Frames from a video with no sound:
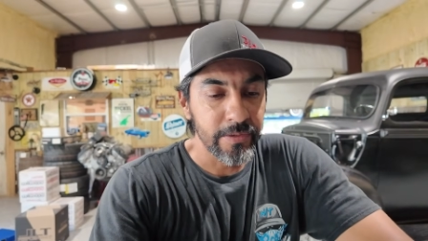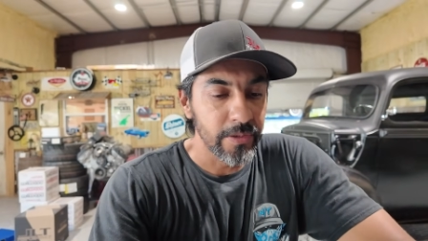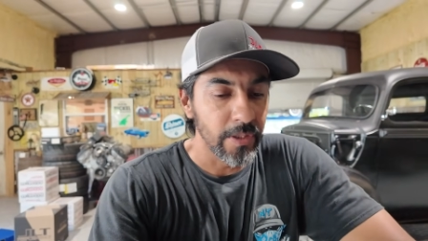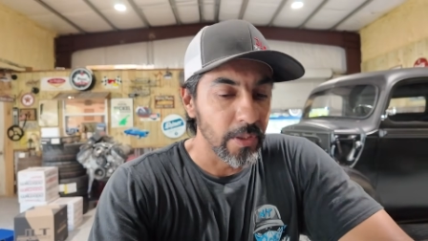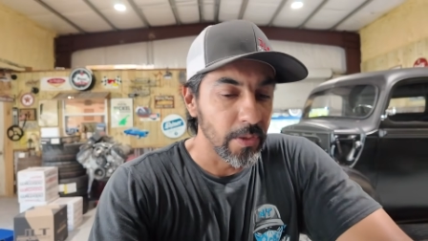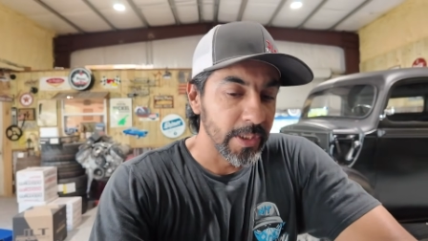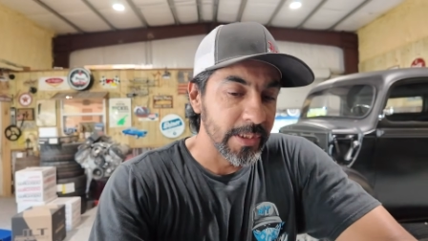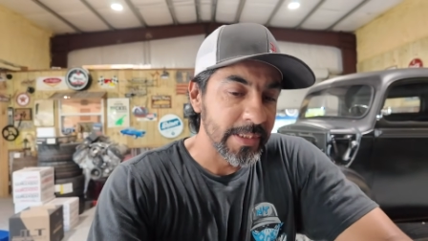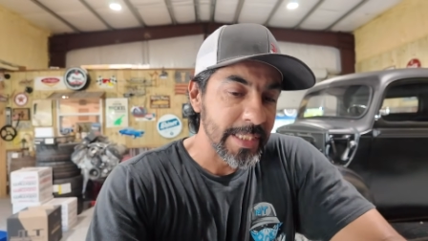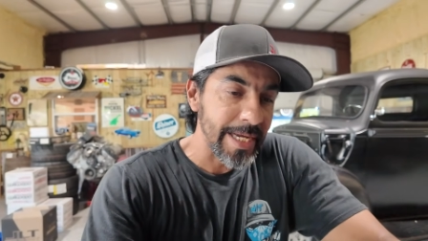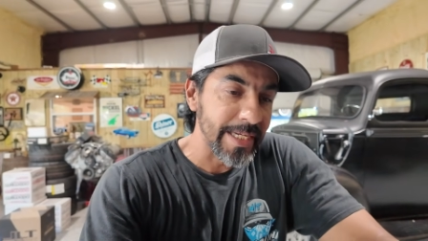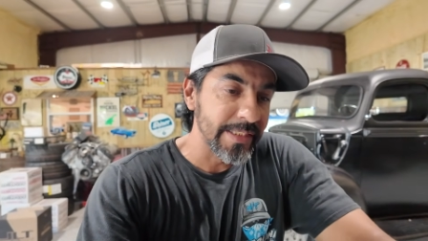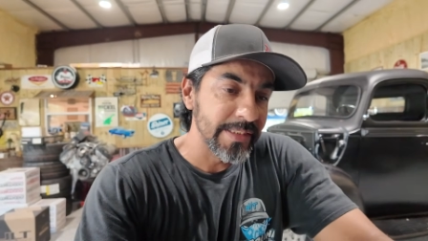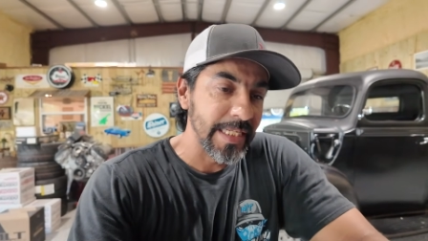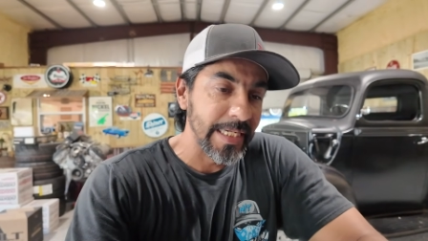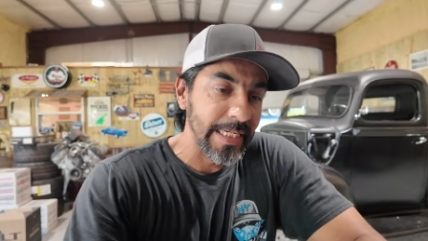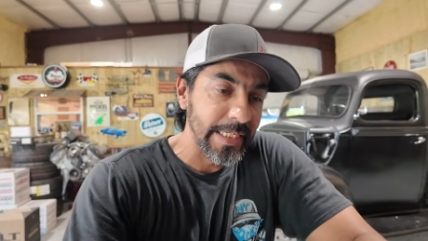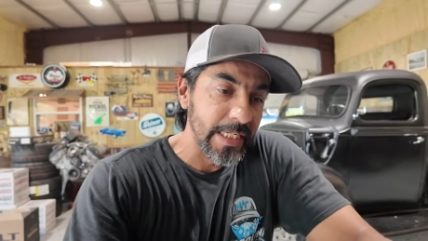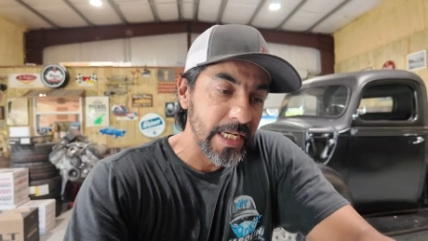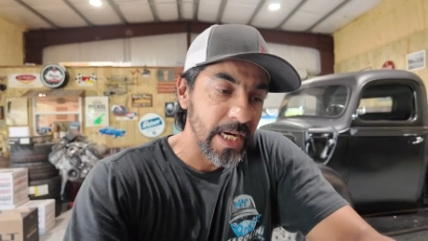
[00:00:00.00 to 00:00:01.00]
so it has
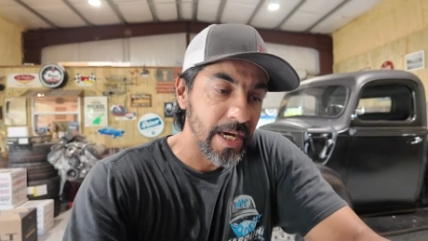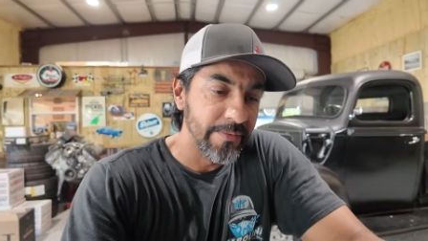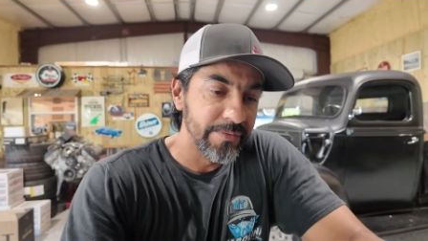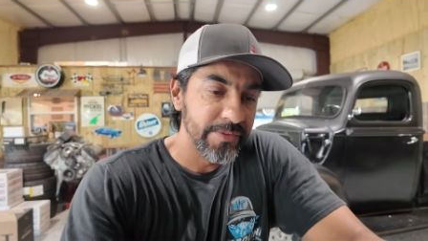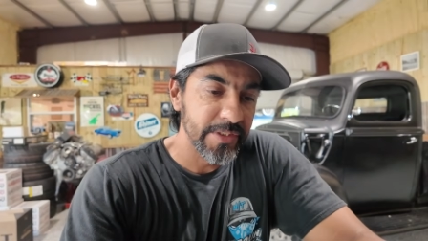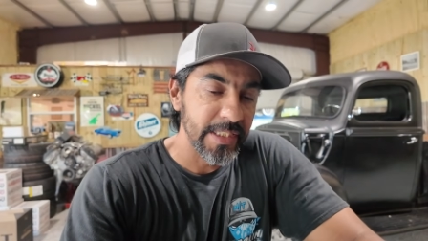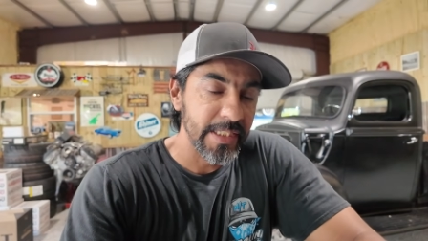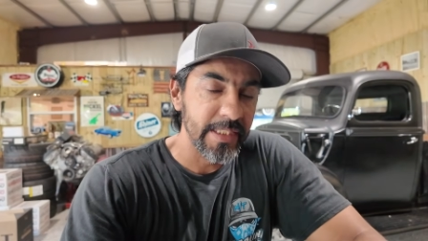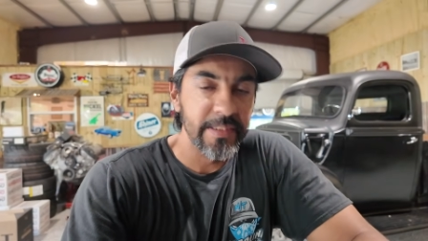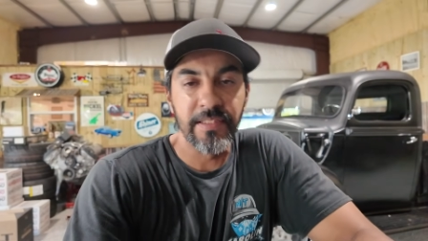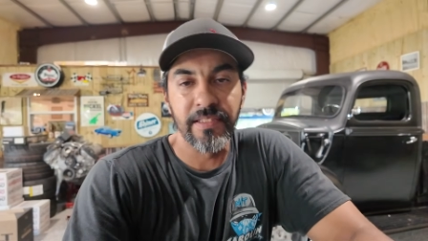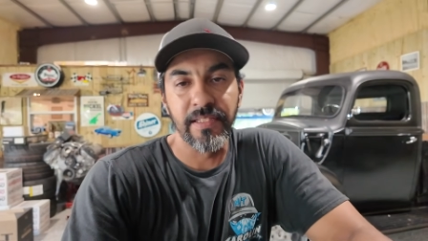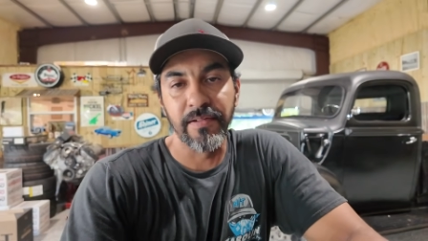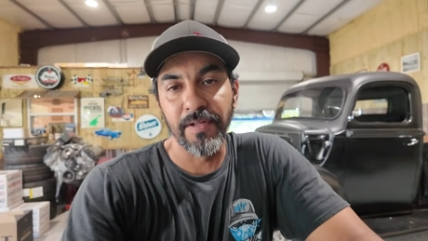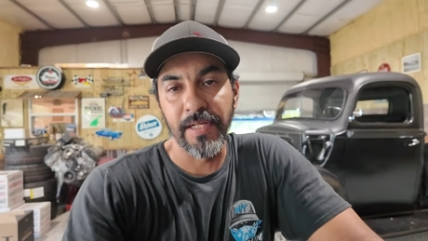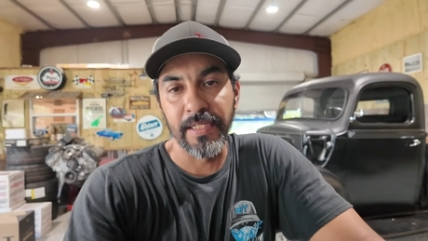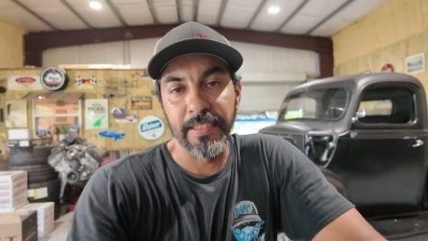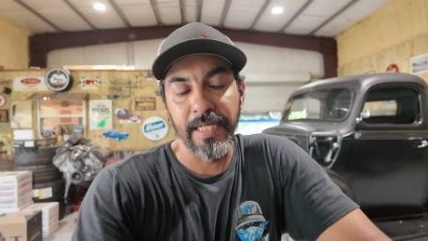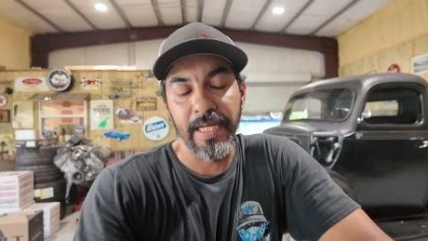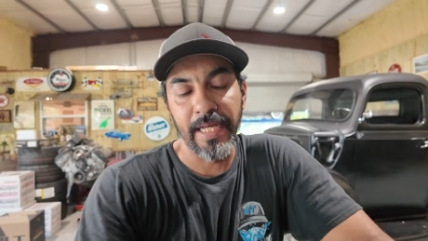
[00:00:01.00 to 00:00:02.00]
like an offset and stuff
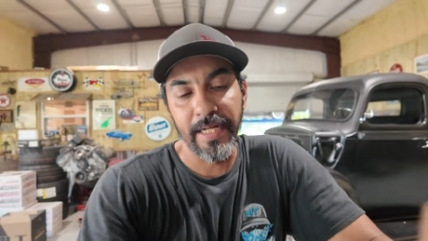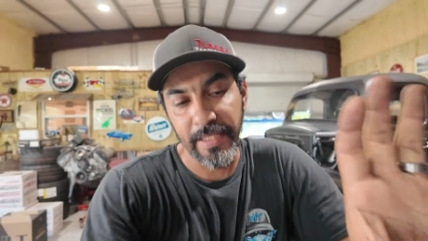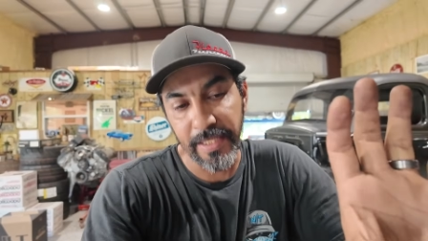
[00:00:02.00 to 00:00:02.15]
like that,